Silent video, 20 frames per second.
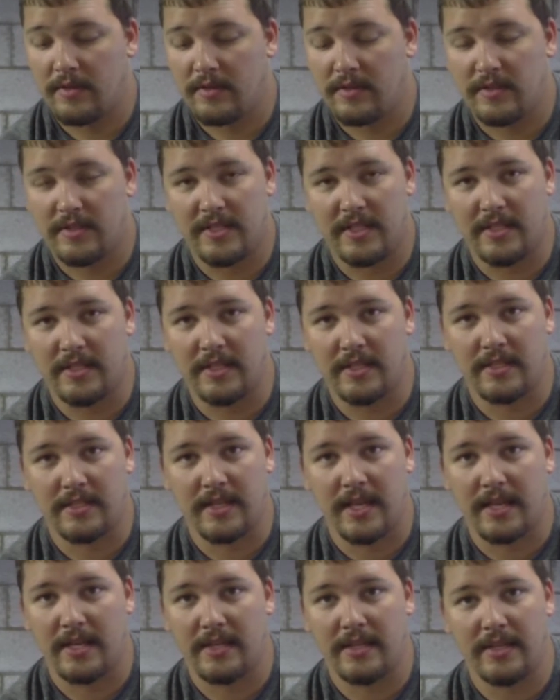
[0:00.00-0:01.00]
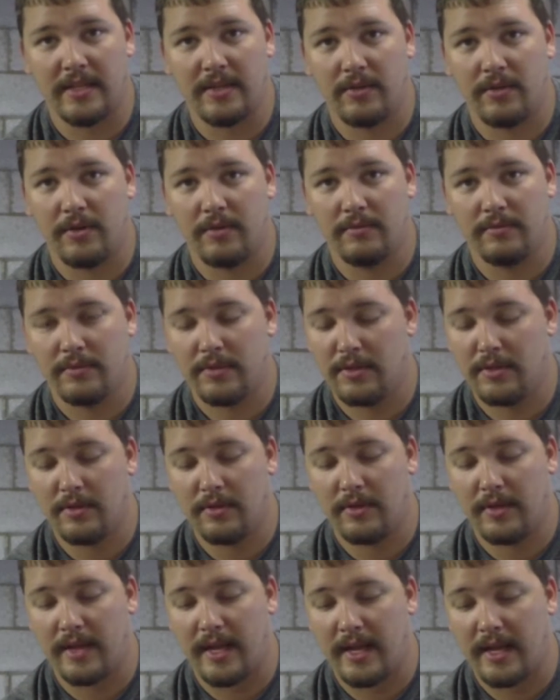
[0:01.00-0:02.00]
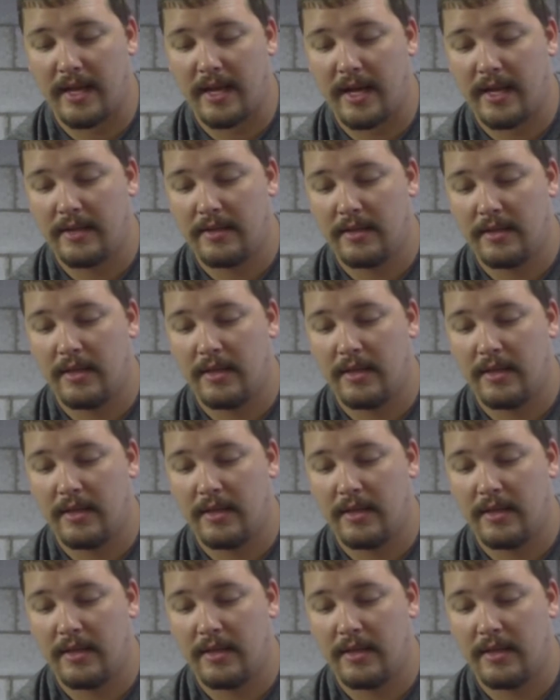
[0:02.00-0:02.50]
see this kind of deal that I got,